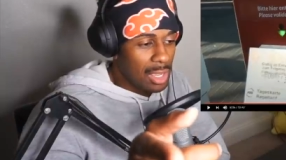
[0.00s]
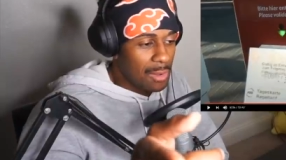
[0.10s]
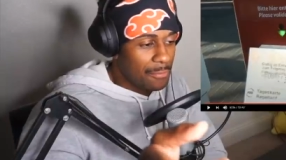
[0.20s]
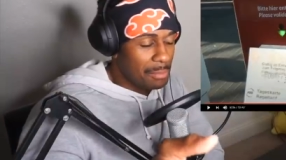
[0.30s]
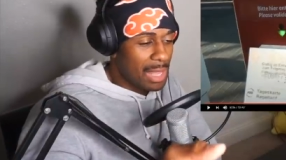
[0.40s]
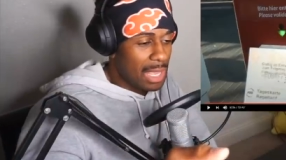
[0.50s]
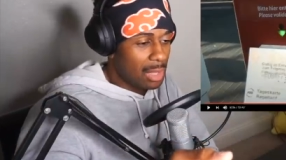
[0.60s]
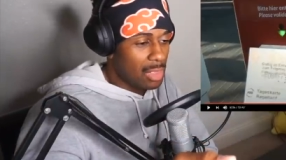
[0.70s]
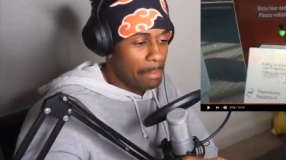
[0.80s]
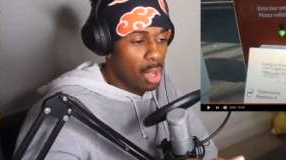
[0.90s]
from
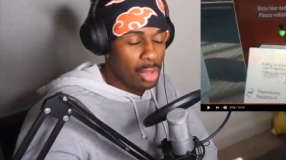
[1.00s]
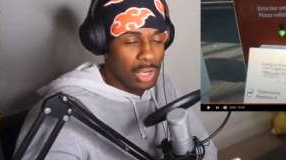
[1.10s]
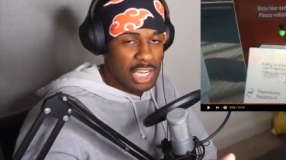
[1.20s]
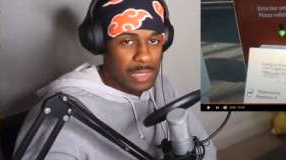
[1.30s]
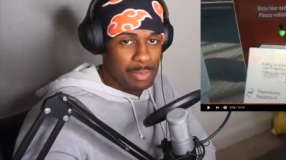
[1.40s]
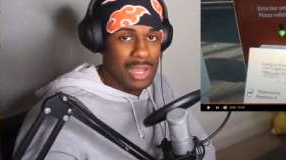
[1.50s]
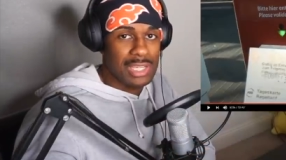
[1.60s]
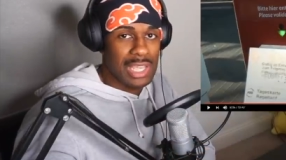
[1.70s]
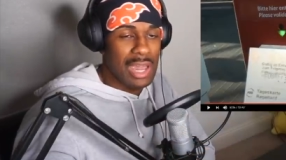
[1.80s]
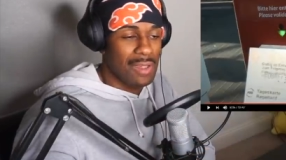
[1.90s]
like the Polar
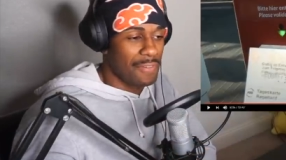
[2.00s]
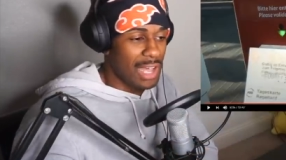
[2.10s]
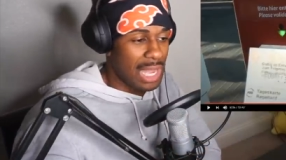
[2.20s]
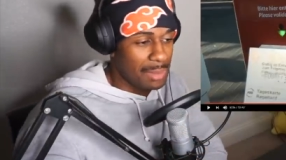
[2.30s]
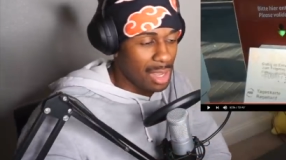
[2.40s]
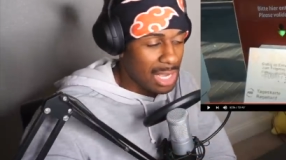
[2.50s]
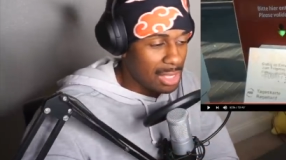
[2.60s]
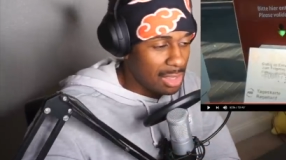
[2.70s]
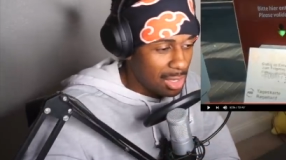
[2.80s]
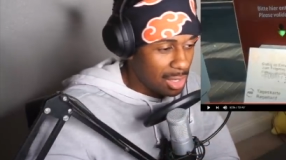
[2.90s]
Express kind of vibe. Y'all
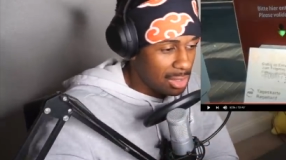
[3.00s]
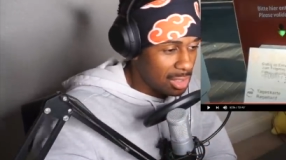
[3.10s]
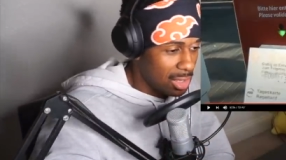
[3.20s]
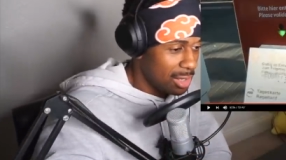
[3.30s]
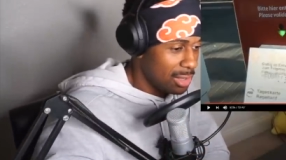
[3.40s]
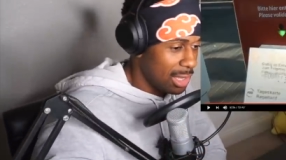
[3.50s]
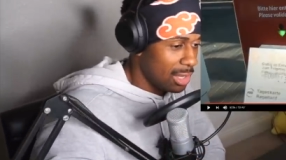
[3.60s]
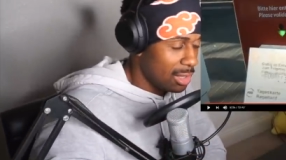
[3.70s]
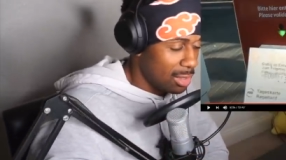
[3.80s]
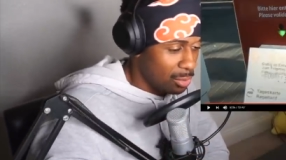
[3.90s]
got
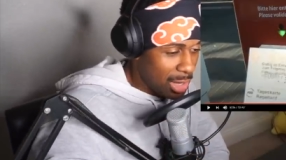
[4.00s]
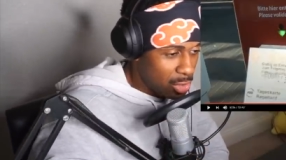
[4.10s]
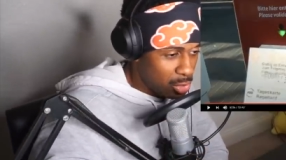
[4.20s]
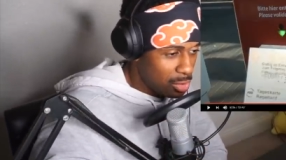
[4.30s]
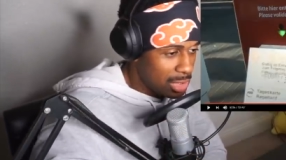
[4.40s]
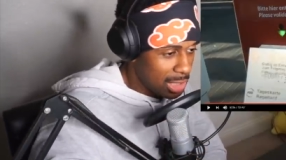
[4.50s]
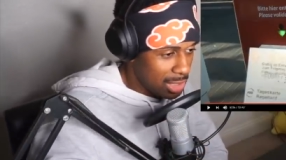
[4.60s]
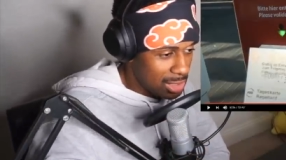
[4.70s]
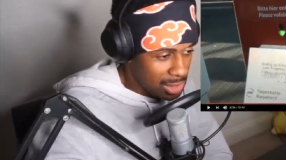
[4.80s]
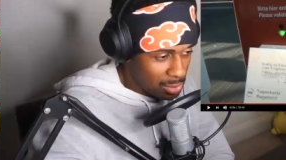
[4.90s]
the retro
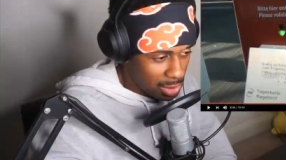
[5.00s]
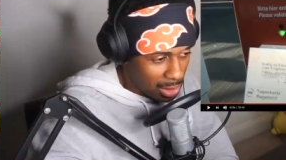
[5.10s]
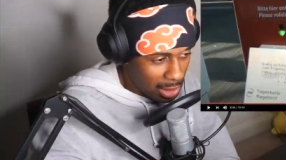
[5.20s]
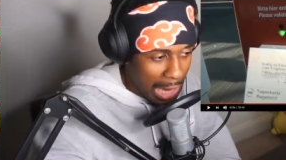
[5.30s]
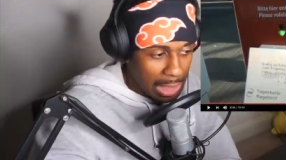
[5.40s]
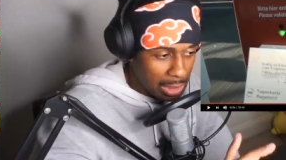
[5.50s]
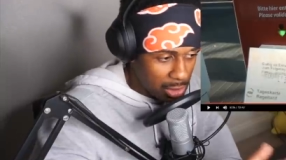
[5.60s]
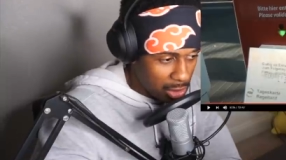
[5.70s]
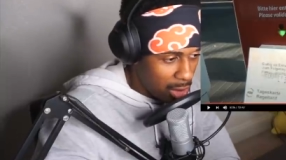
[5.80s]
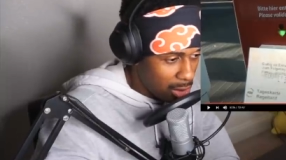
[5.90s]
tickets is what I like
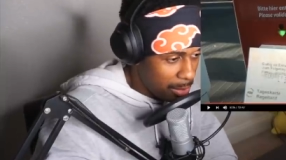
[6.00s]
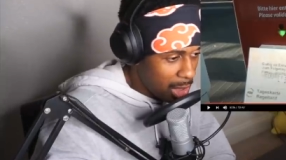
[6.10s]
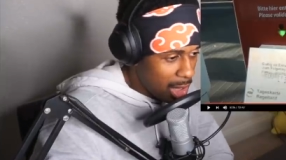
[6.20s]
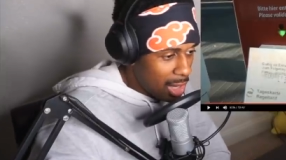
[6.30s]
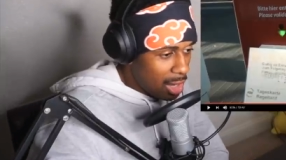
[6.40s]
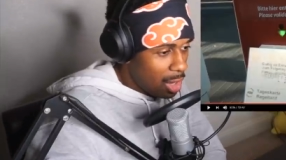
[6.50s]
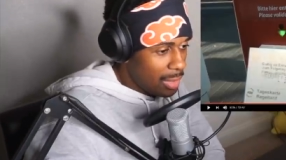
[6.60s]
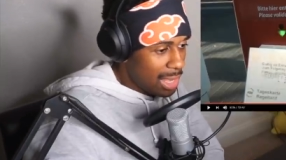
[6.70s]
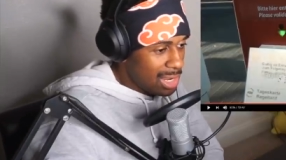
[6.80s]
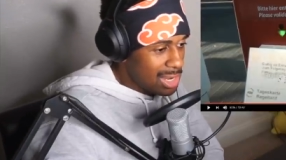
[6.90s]
to call them. Oh,
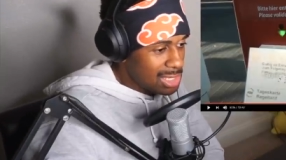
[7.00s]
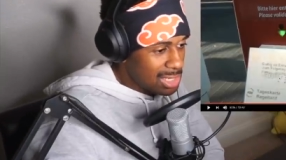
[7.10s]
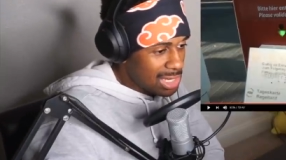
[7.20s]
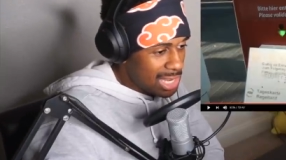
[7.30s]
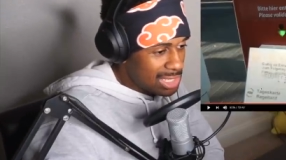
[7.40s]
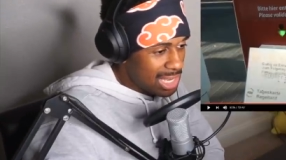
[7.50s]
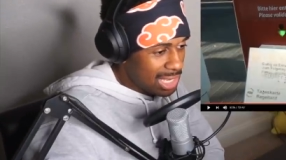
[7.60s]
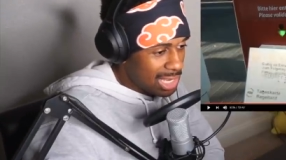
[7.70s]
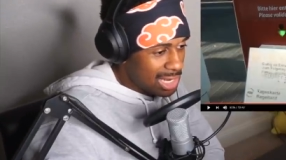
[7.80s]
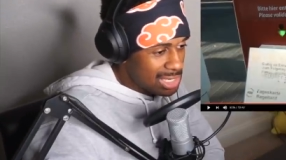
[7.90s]
that is a day
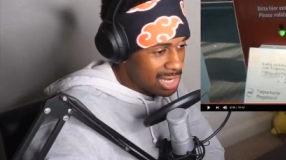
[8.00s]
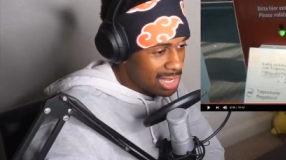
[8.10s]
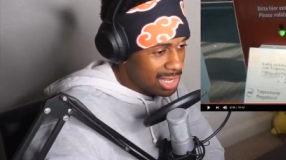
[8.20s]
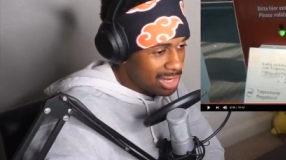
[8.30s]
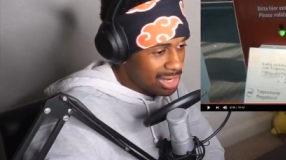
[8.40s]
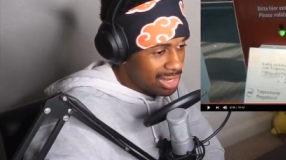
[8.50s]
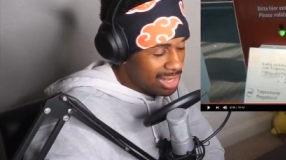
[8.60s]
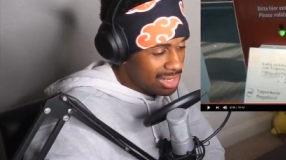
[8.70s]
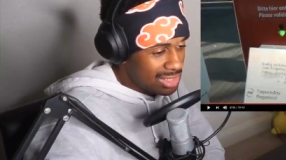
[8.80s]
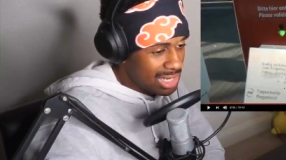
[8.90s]
ticket, isn't it?
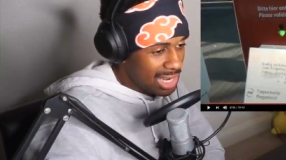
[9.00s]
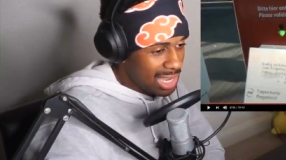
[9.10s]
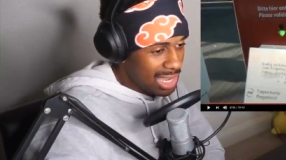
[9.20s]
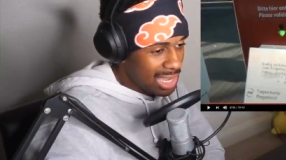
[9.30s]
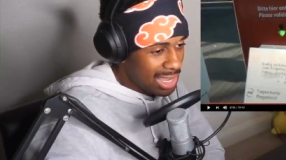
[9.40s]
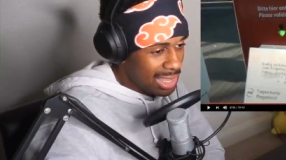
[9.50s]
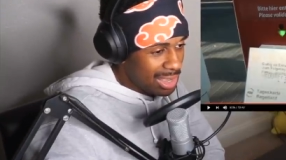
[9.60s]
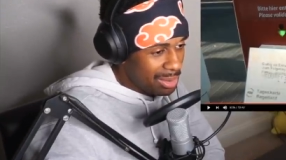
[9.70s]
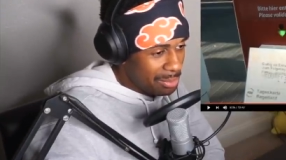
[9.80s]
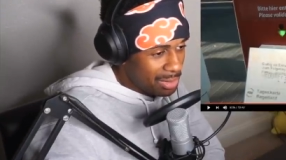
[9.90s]

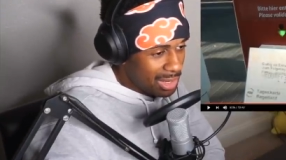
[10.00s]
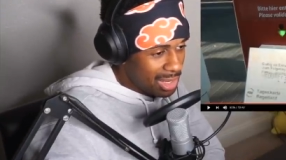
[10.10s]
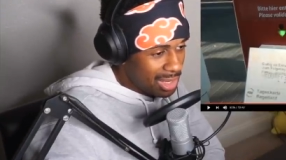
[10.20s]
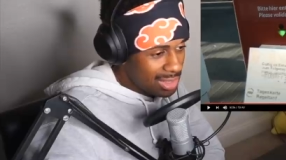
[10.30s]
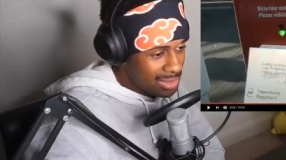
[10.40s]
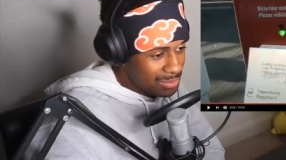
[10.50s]
Damn, bruh.